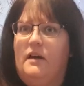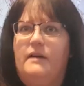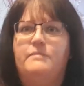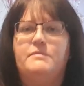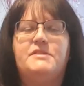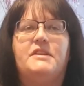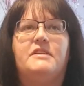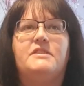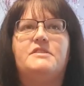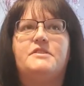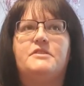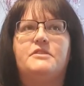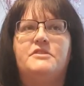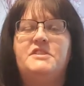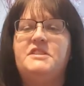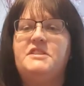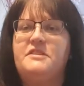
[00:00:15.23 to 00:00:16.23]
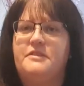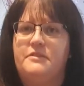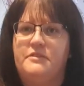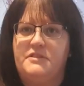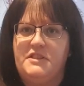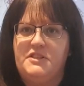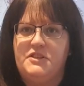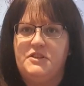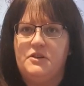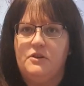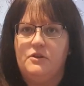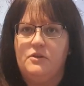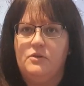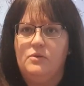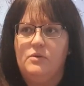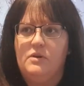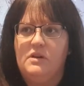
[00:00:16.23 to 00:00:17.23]
I'm size 30 to
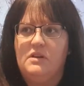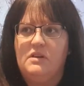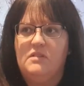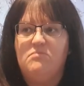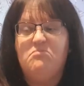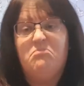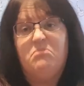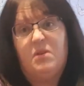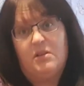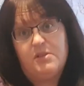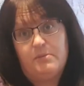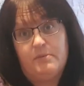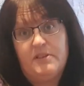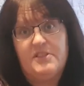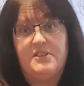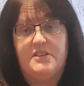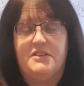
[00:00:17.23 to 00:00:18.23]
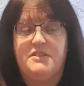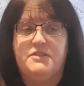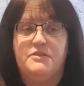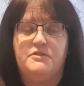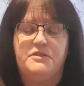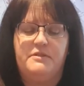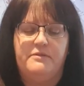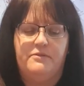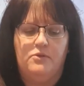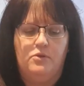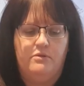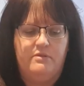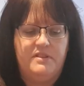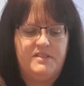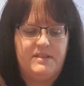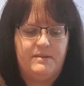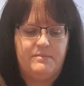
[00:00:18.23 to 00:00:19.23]
32, possibly a size
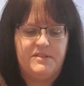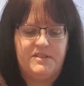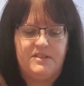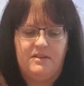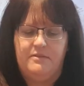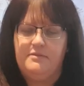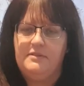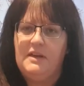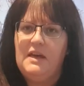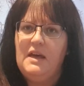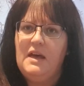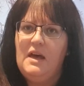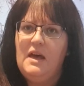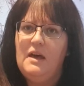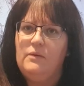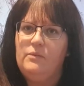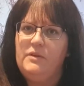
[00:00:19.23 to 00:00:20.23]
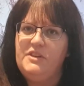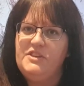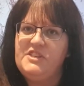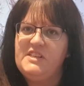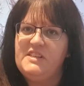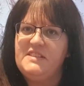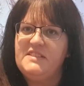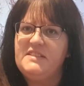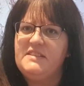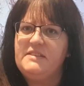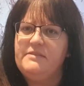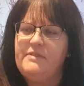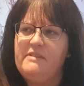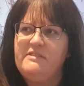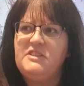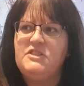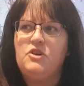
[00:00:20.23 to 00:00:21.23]
34 in some stuff, which is the
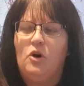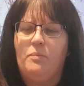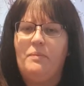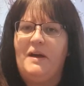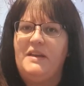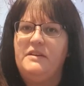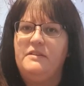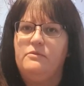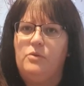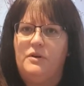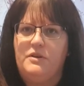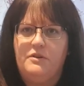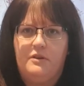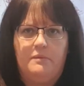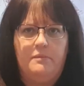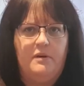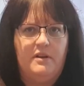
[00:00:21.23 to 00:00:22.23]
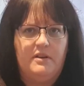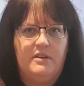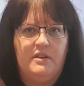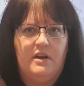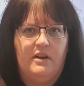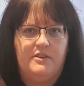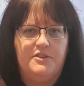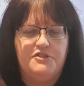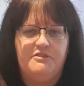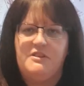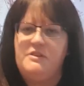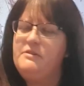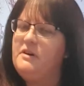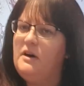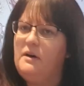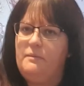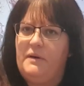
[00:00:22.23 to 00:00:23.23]
very top end of what you can buy on the high street. You
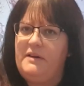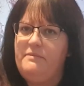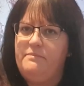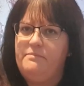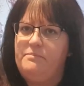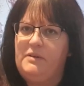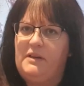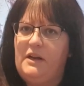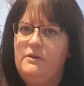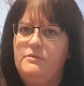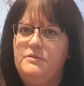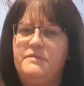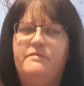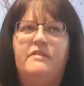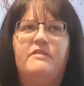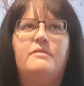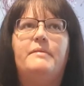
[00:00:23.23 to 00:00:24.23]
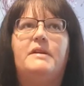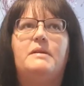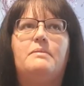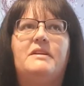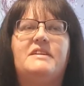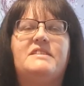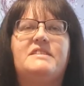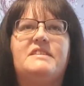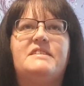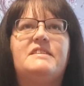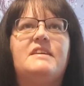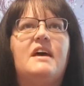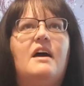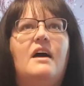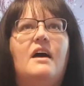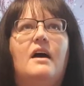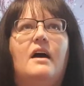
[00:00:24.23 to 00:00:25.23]
can't buy clothes in very many places.
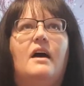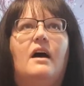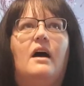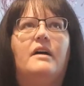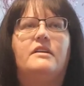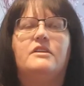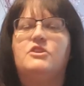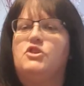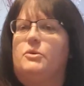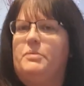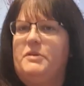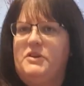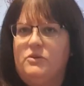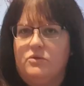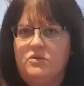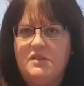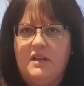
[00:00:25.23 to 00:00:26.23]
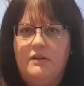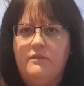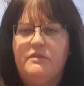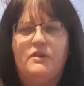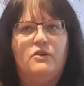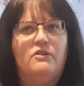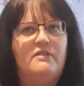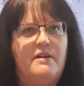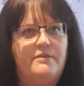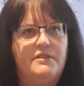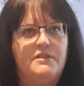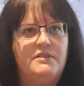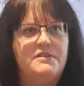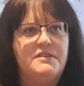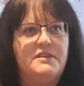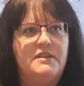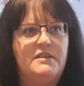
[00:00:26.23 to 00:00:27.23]
I can shop in Yours Clothing or
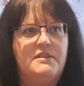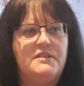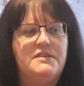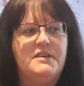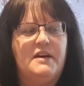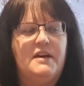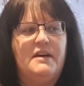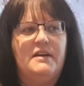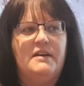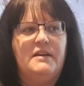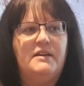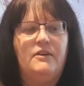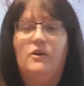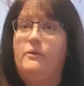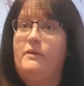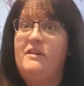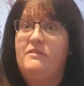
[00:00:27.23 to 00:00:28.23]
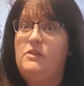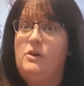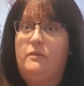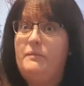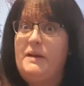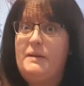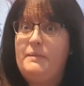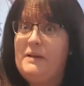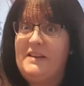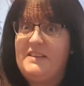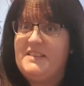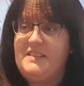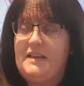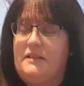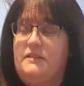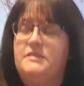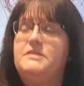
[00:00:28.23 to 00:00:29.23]
Evans and not many
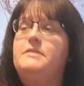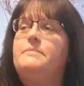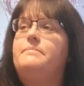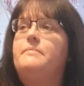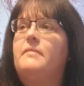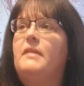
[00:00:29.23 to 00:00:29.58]
places else.